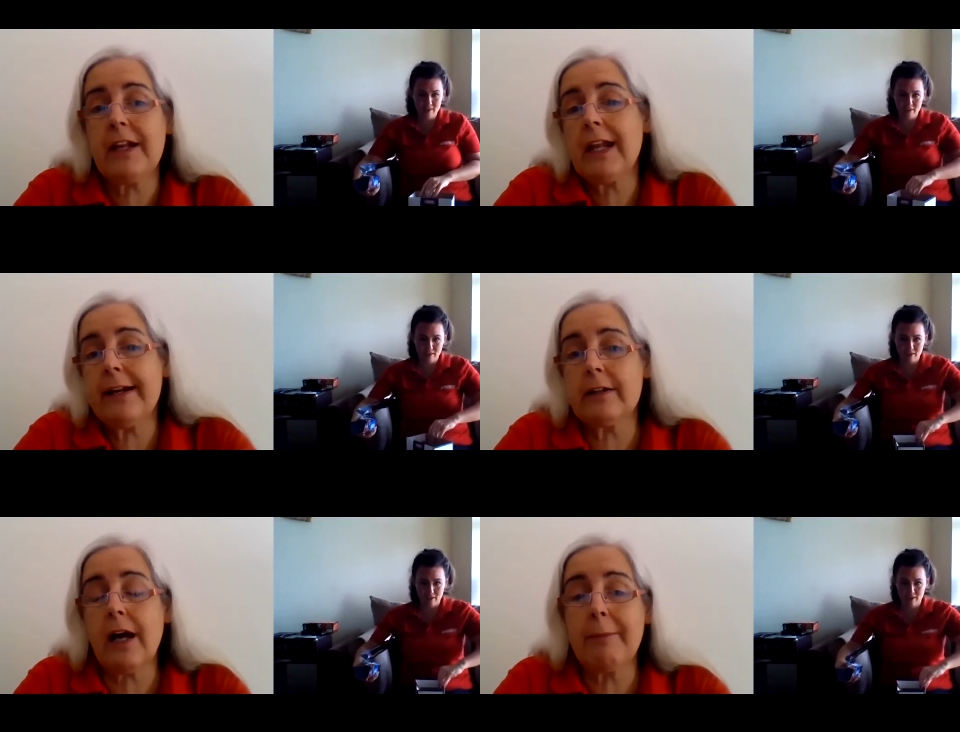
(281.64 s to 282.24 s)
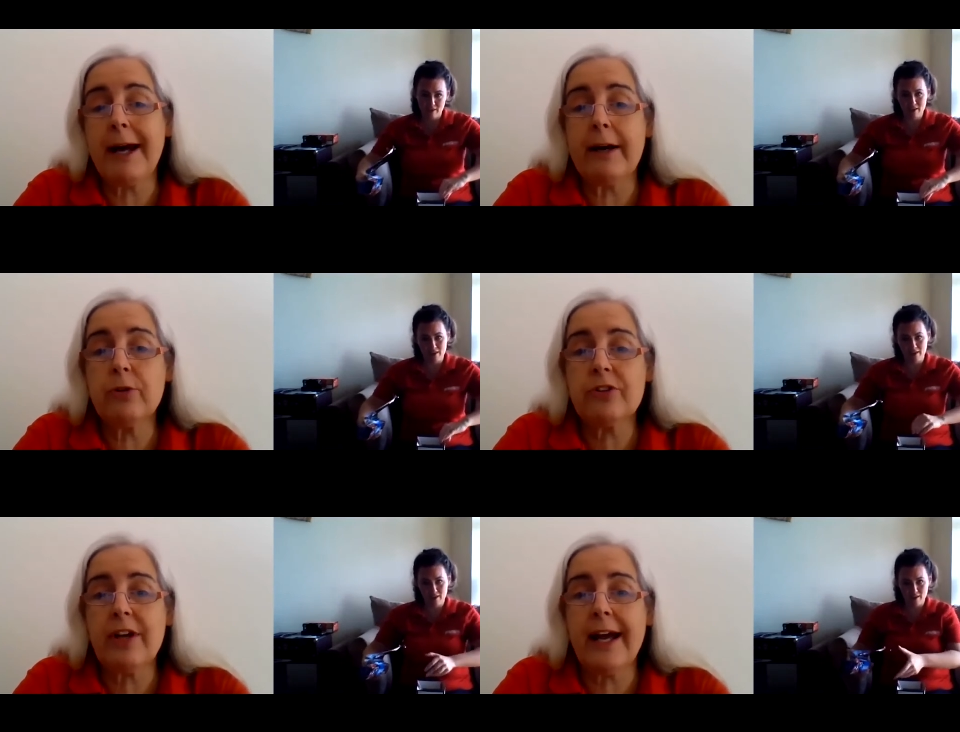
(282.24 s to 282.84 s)
Speaker 1: the light will come
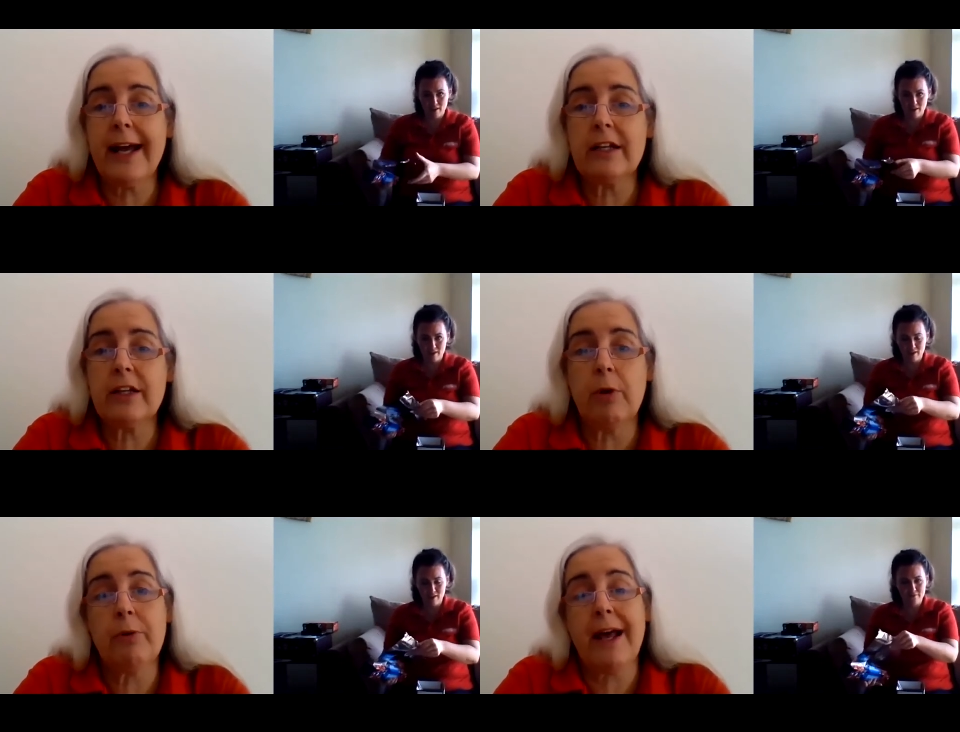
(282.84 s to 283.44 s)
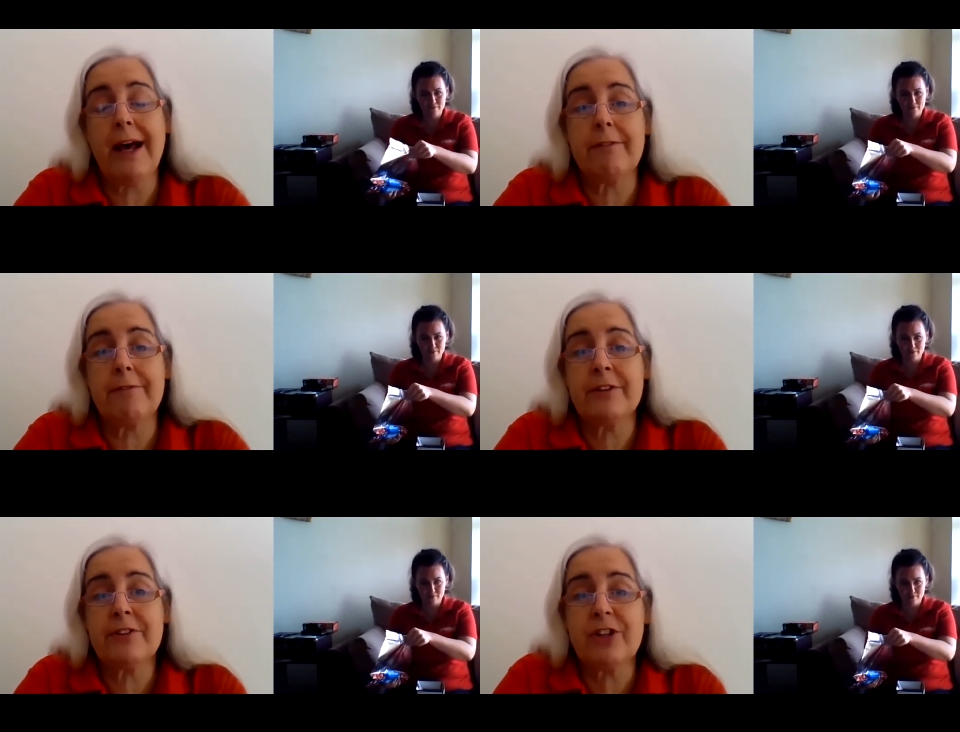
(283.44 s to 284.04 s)
out and you won't have
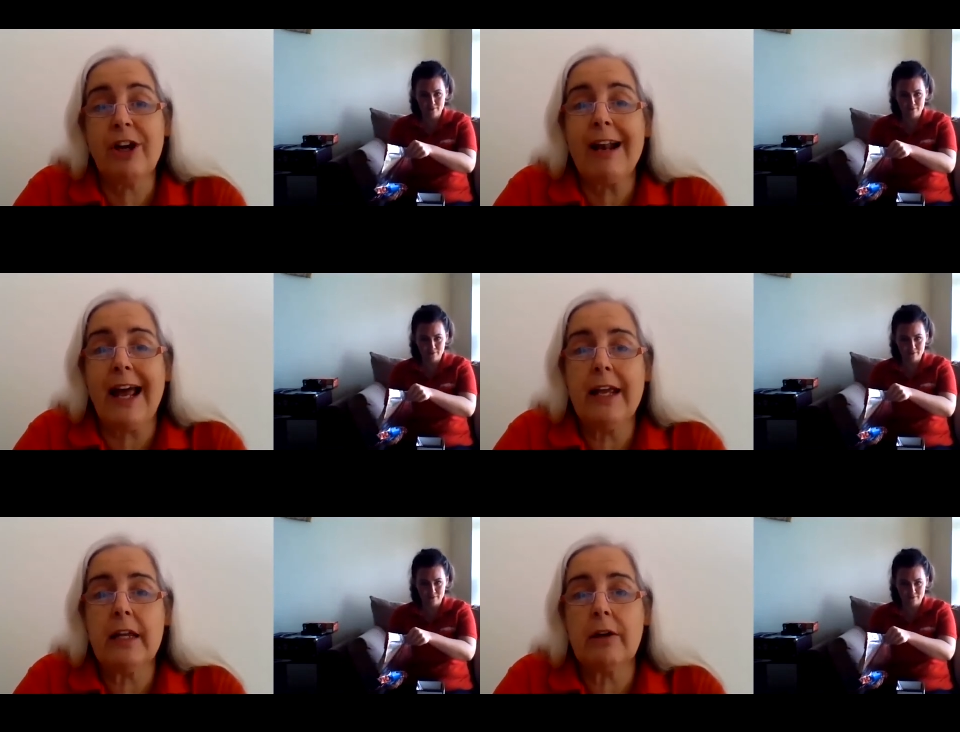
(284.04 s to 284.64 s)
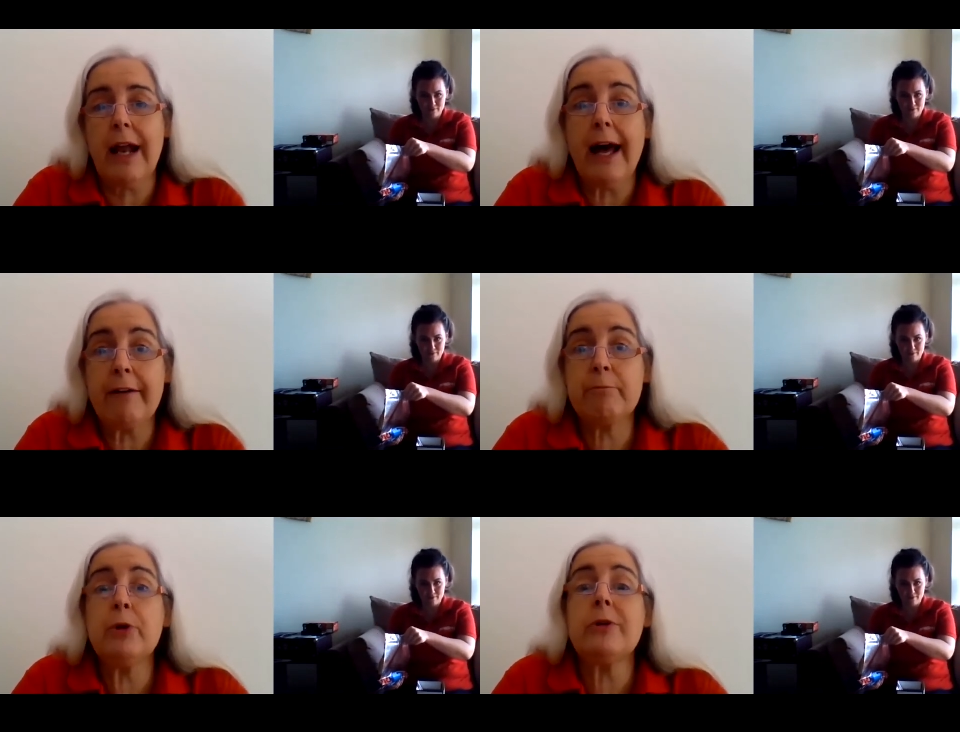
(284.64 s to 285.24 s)
starlight, you'll
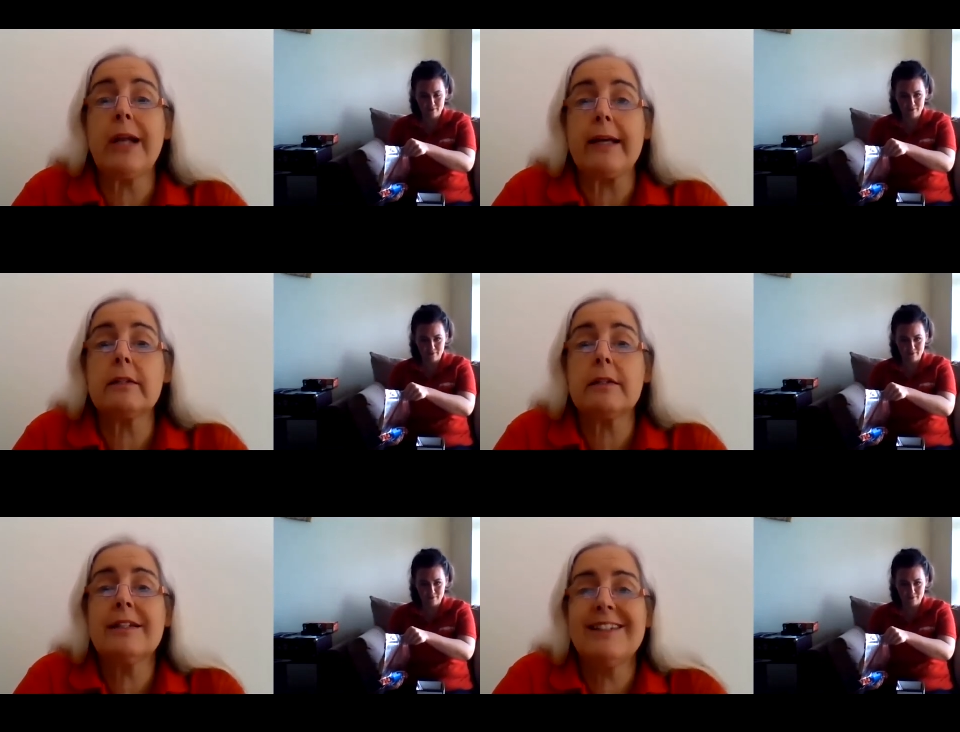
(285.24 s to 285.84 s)
have moonlight.